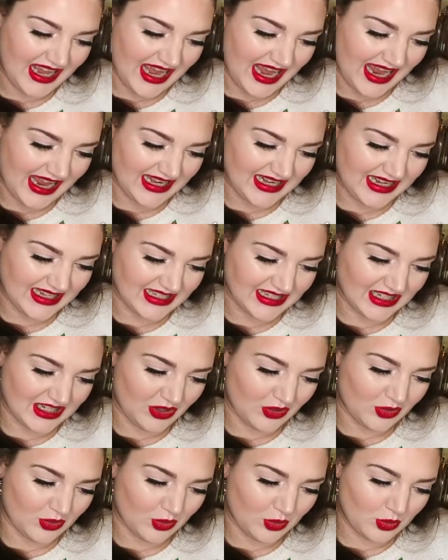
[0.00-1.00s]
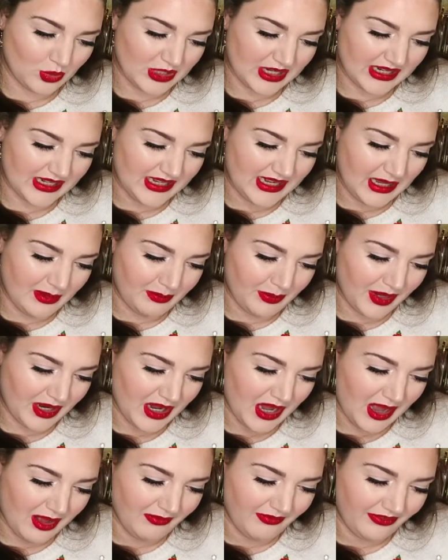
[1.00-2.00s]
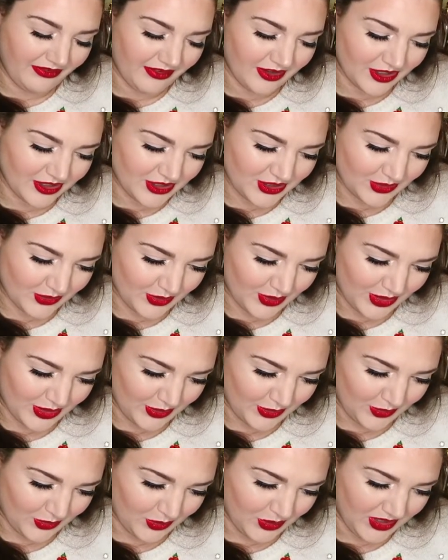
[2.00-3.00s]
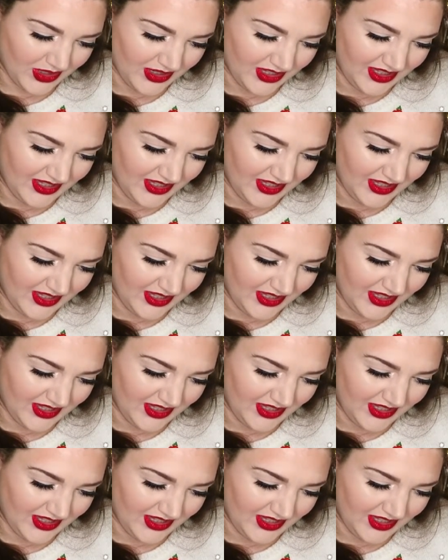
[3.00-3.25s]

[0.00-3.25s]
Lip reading: and it's called Lip Comfort Oil.